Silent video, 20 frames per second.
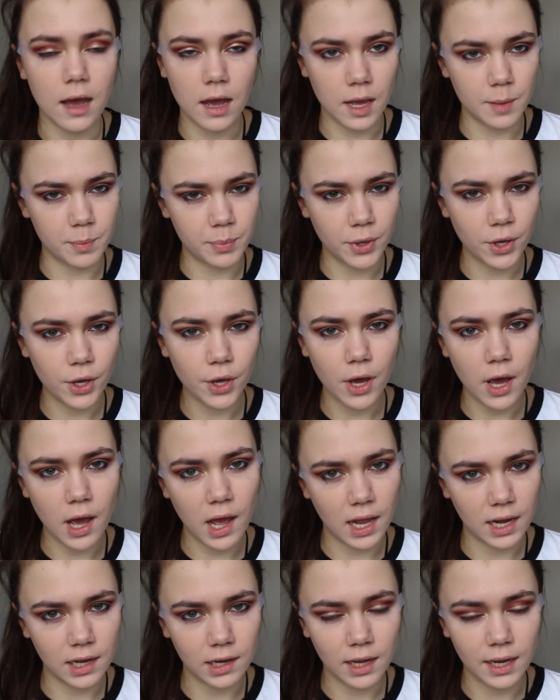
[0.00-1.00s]
I put
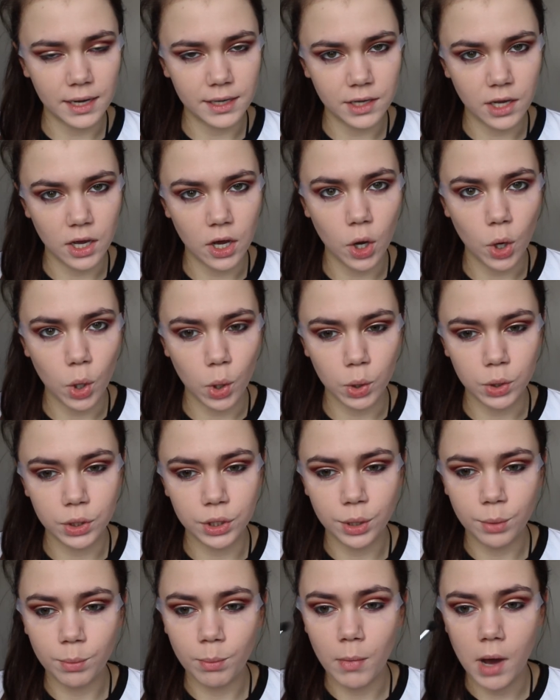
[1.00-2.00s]
eyeliner
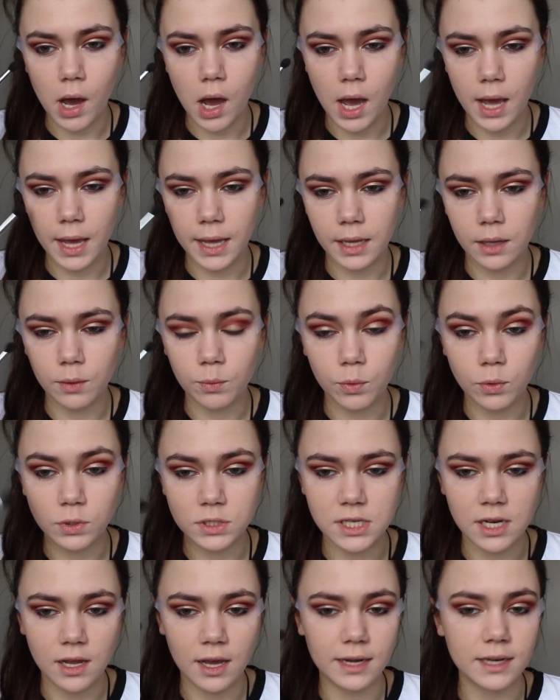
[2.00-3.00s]
on my
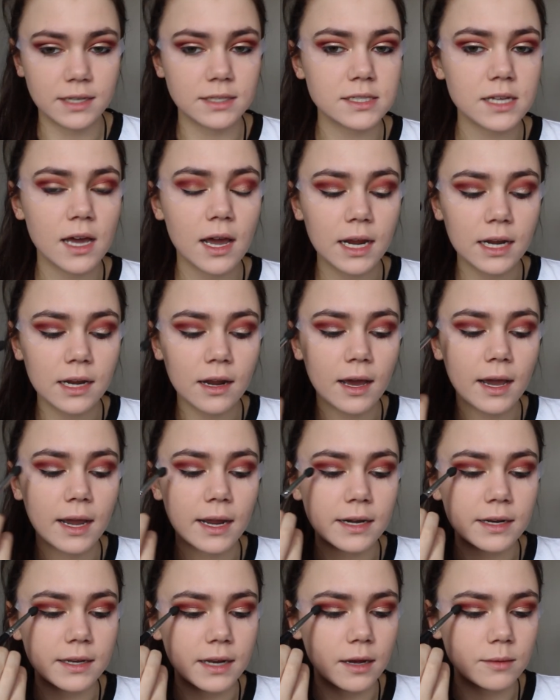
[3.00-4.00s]
waterline and tight
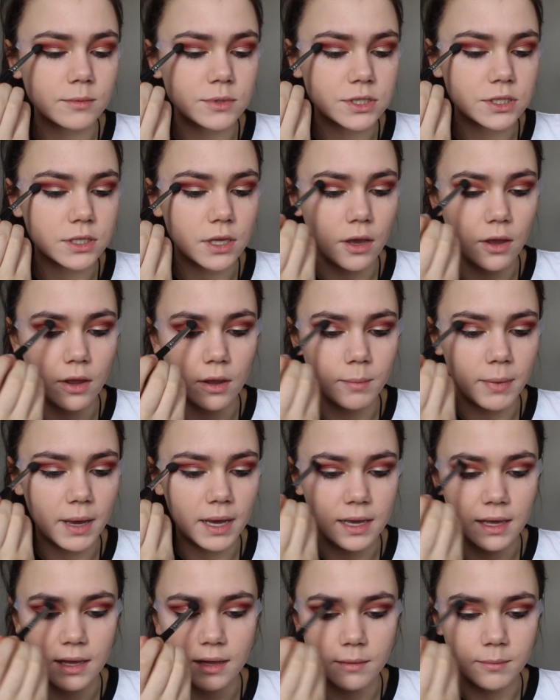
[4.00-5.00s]
line. Now I'm just going
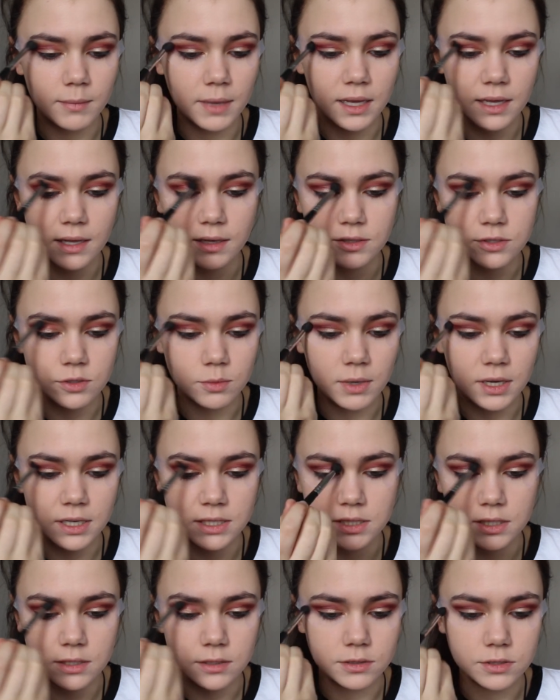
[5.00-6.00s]
back in, making sure my
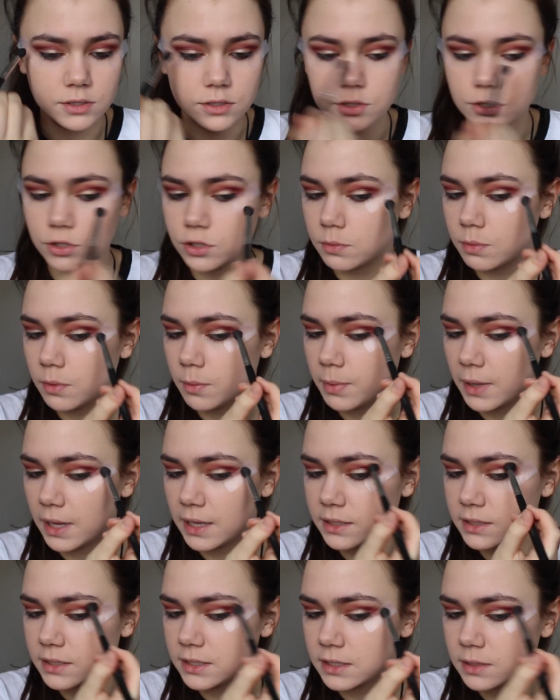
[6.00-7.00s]
eyeshadow is super
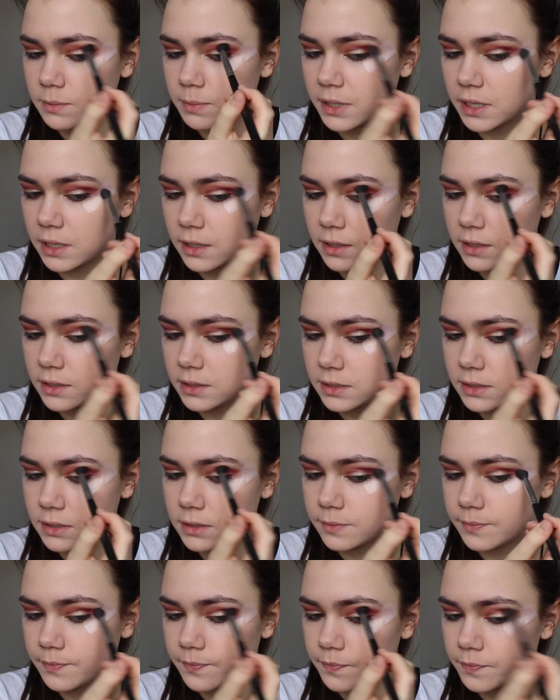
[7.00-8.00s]
blended
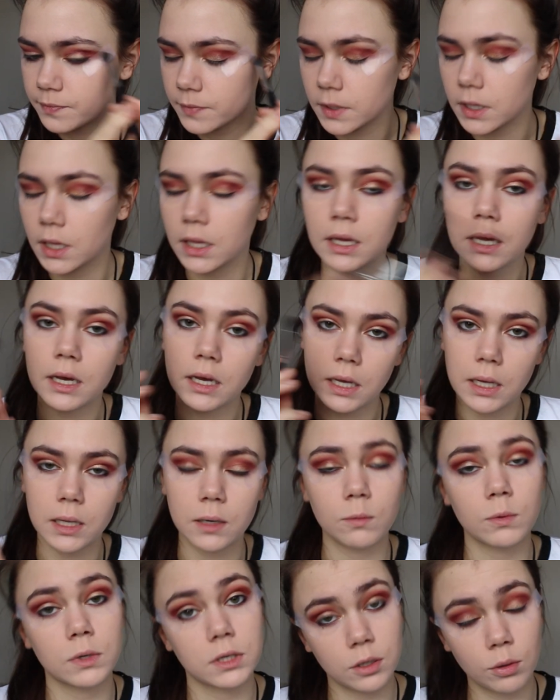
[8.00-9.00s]
because I
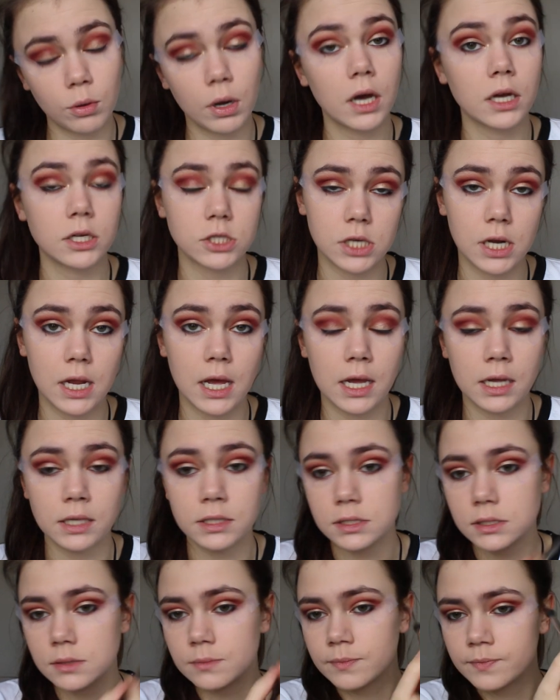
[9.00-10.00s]
don't want no harsh
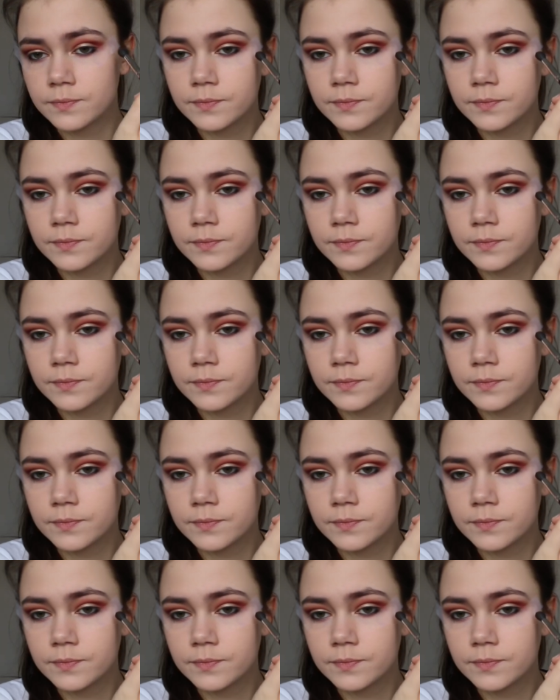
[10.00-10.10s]
lines.